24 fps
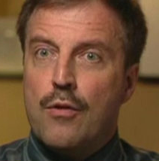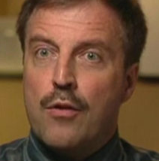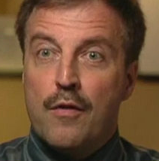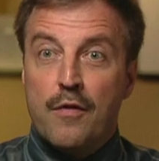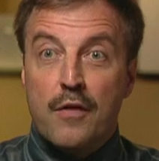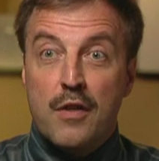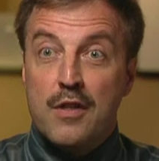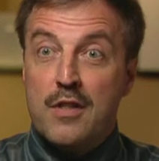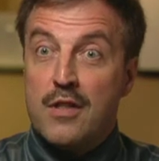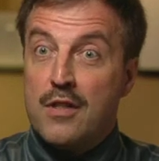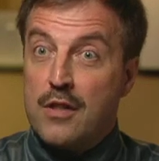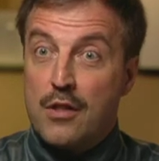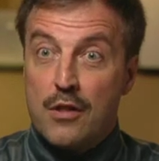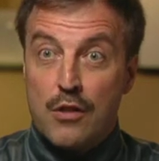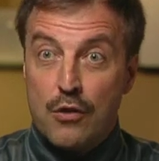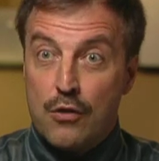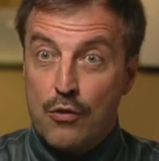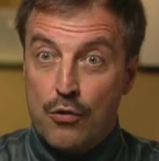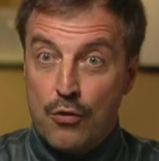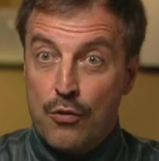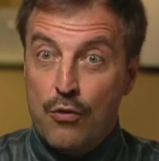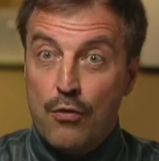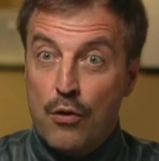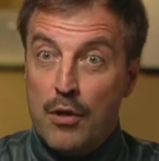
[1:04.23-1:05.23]
or if this is a
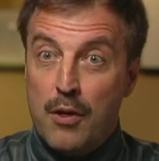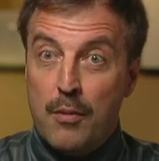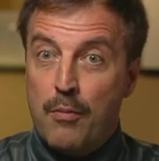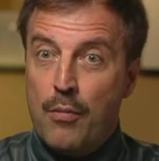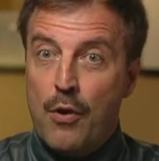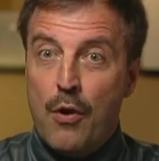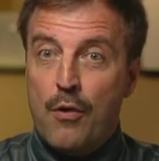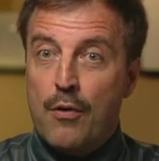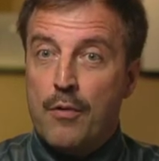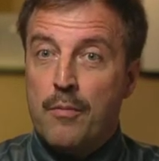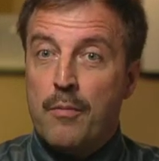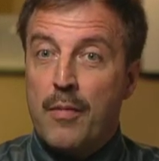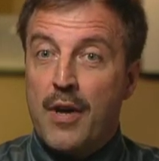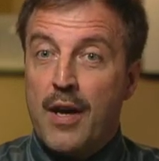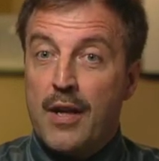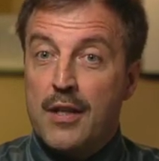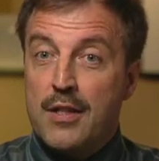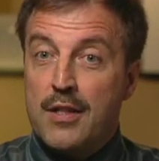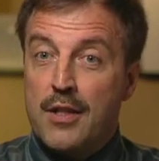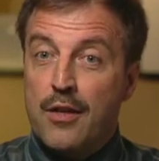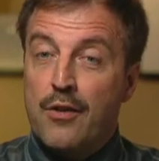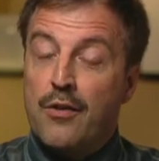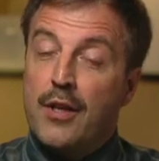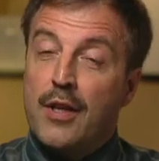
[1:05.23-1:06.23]
truly potent
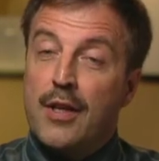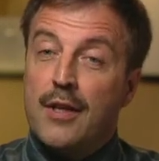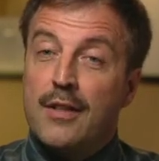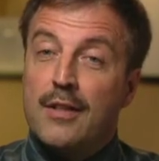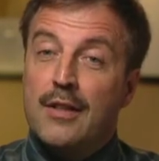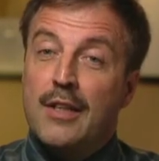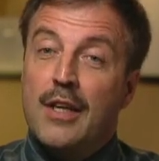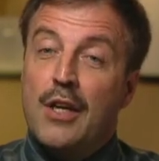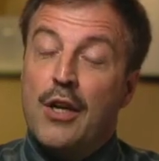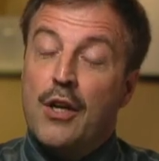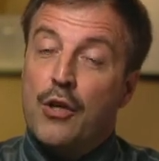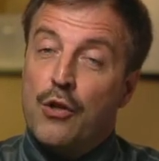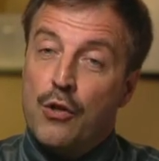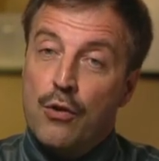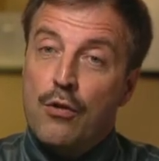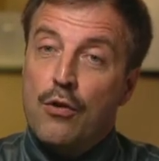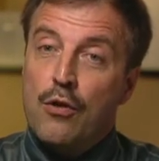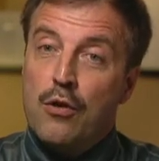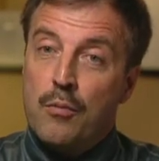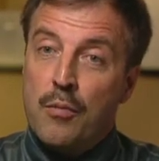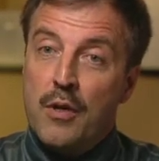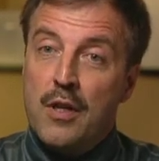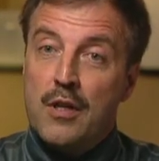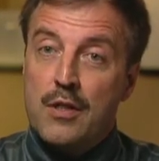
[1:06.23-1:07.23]
bacteria, you
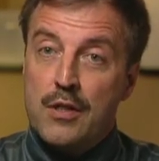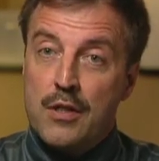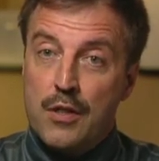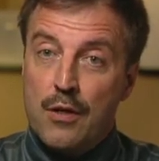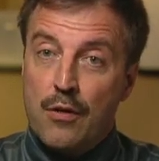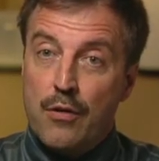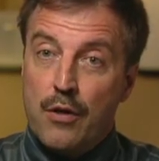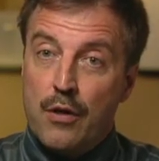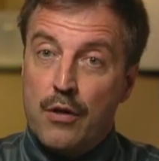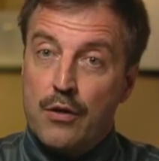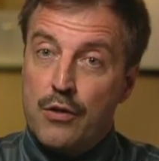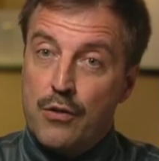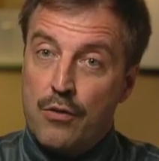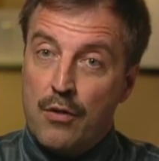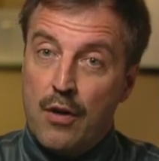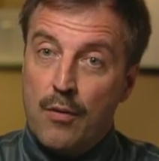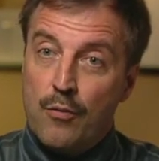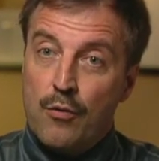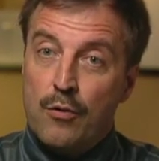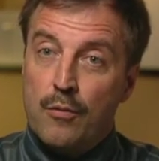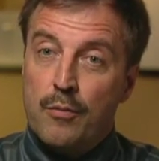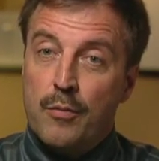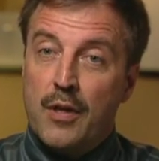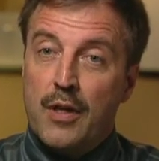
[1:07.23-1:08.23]
could be in serious
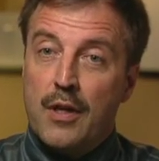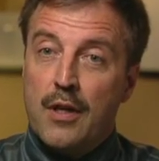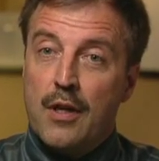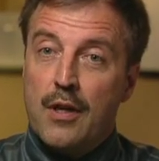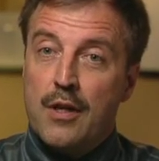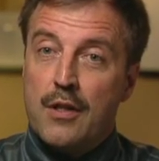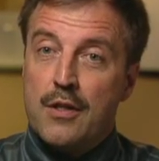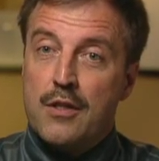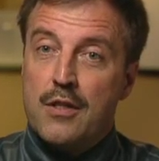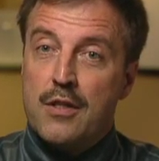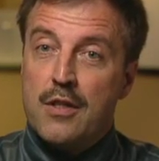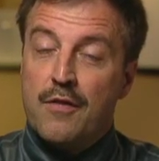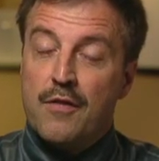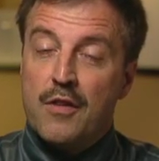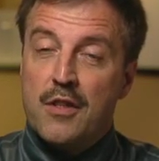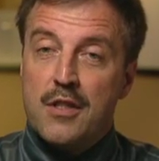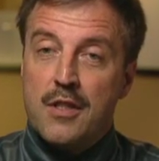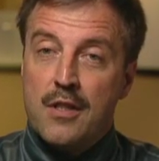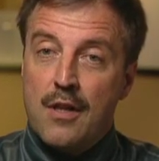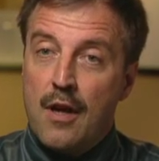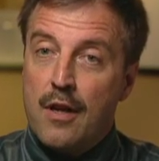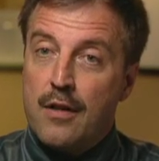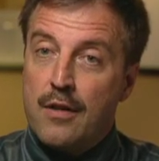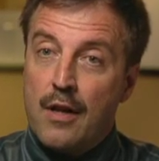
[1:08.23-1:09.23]
trouble because if
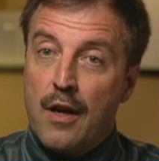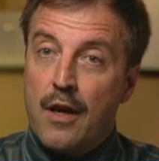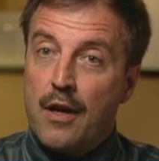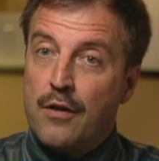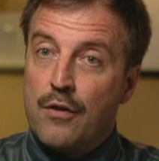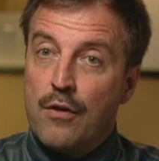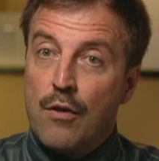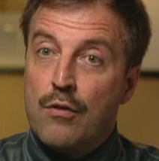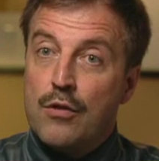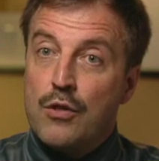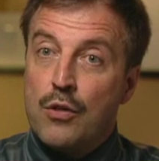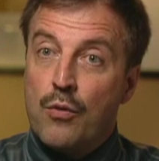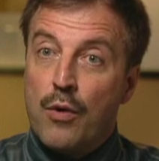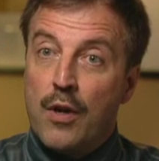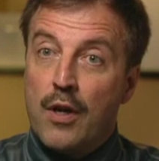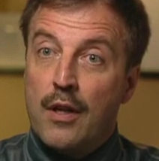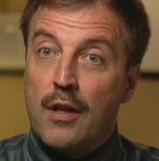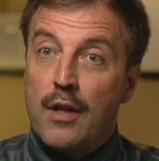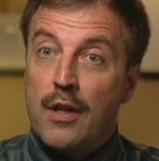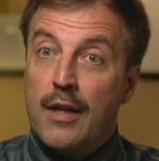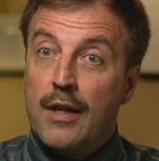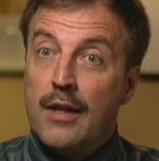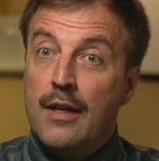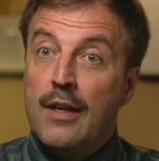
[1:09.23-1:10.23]
it's not diagnosed
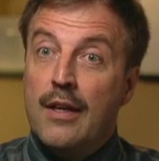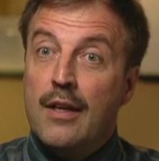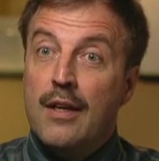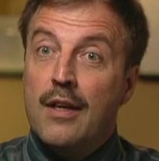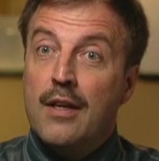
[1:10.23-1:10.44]
quickly,